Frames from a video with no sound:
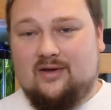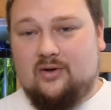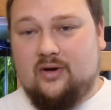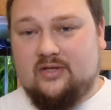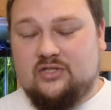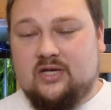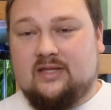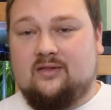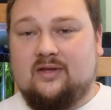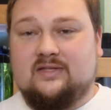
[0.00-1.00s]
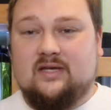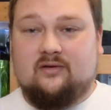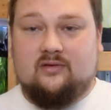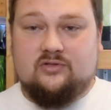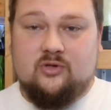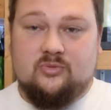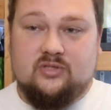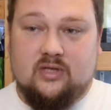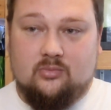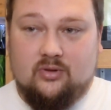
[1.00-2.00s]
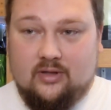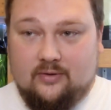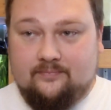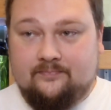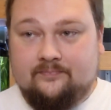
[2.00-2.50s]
Go ahead and check that link down in the description down below.